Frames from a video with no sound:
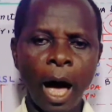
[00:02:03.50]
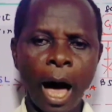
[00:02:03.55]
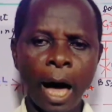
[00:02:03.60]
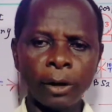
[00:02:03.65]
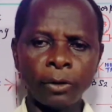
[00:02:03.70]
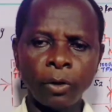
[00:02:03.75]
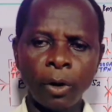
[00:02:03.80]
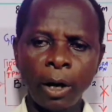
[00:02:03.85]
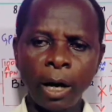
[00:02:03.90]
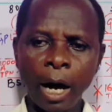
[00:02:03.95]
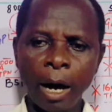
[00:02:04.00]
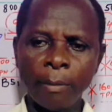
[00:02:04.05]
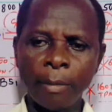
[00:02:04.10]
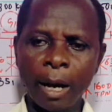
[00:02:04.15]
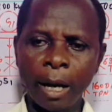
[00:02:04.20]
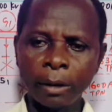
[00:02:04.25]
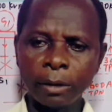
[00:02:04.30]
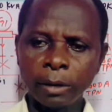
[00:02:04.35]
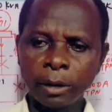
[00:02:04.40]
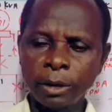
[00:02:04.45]
I talk
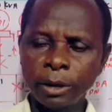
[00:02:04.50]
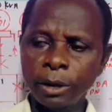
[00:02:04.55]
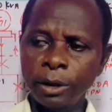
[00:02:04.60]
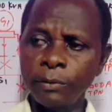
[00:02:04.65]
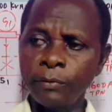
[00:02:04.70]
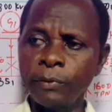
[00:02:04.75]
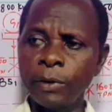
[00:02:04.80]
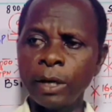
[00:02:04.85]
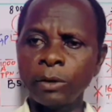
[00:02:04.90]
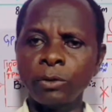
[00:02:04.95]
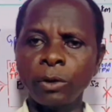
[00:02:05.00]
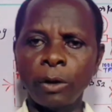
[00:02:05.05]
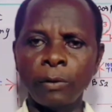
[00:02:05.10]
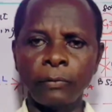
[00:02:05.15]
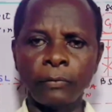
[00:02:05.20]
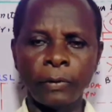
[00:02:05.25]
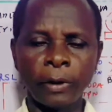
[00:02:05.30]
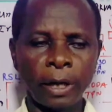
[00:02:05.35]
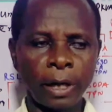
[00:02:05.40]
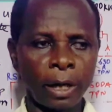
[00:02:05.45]
about the effect
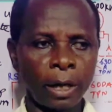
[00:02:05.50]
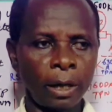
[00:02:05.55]
of